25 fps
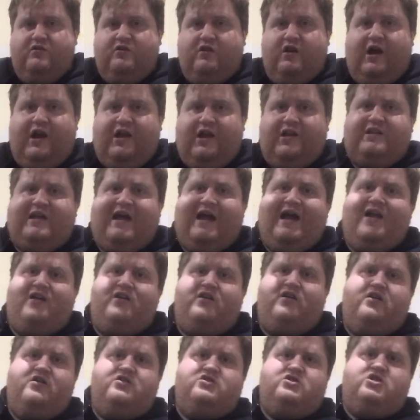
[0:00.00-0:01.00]
I started
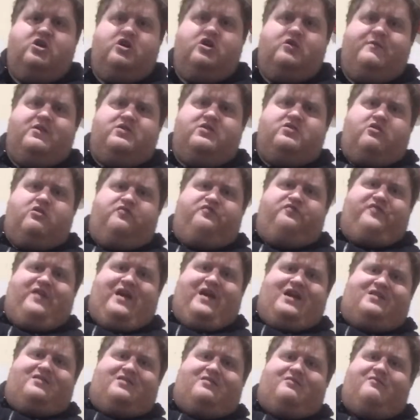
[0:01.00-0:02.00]
YouTube in
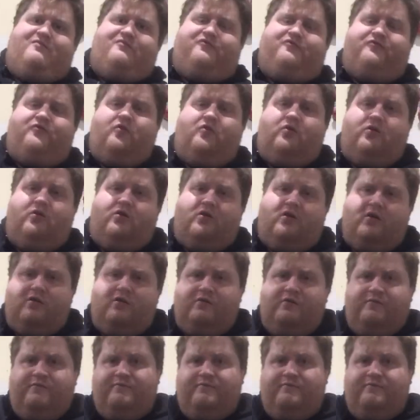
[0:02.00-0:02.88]
2004